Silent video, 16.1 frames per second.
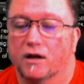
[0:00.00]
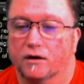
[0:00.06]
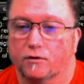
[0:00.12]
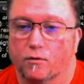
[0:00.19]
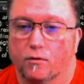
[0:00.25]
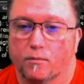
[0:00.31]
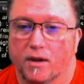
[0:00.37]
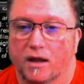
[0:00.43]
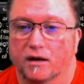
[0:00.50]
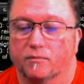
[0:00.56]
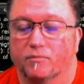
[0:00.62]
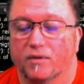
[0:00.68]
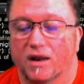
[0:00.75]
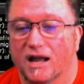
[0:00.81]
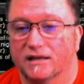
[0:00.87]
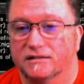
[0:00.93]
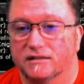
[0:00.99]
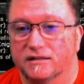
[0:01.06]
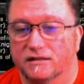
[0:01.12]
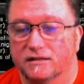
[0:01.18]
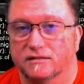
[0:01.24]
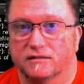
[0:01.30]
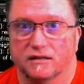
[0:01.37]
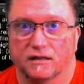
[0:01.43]
Necromantic Blast
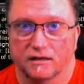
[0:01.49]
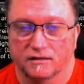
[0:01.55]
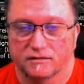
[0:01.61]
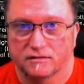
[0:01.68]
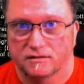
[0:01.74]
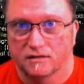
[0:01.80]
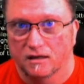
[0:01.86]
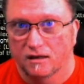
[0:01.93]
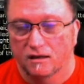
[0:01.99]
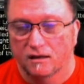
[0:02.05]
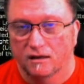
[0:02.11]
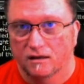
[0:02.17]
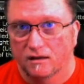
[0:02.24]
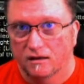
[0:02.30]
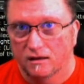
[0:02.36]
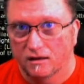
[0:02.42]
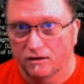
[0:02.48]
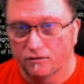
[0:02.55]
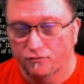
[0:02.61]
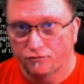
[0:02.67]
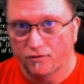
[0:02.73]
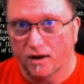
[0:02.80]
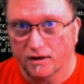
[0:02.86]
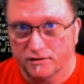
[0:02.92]
is. It
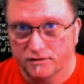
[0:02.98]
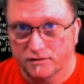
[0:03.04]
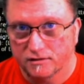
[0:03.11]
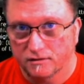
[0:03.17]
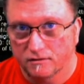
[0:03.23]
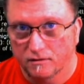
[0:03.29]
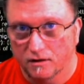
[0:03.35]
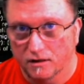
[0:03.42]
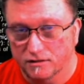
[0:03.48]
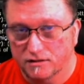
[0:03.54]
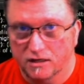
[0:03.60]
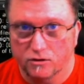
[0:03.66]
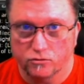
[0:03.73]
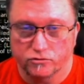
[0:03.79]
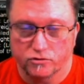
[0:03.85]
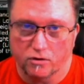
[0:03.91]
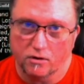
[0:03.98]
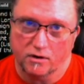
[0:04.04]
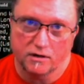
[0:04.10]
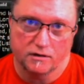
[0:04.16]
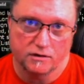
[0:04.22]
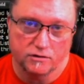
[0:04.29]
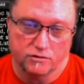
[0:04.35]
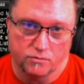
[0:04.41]
affects a single
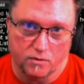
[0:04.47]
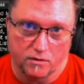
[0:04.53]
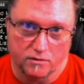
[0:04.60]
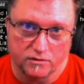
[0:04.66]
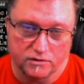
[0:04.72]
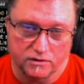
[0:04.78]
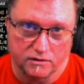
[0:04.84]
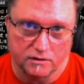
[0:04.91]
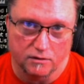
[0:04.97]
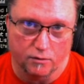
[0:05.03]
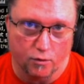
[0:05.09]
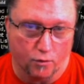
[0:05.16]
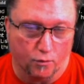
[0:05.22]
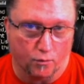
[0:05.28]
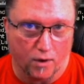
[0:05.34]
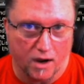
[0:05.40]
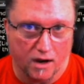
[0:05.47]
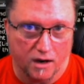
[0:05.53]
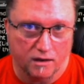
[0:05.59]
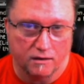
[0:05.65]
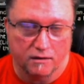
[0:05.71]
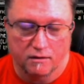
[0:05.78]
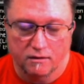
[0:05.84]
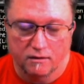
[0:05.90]
target as well as a little array,